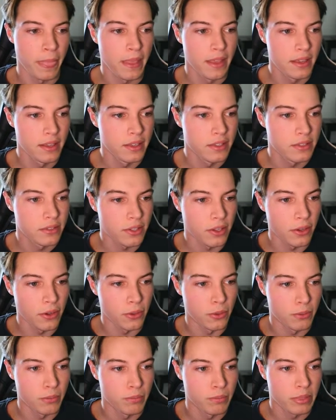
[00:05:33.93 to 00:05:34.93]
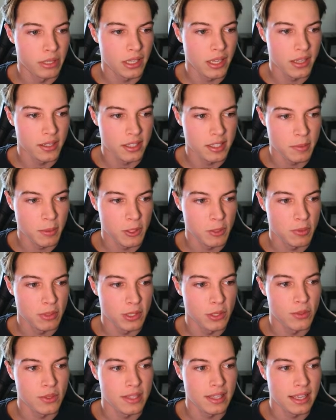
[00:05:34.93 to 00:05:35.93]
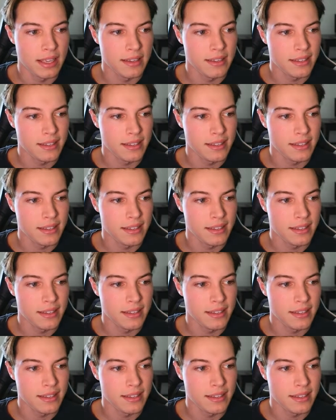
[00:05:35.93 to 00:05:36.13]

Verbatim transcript: So because it's supposed to be used less,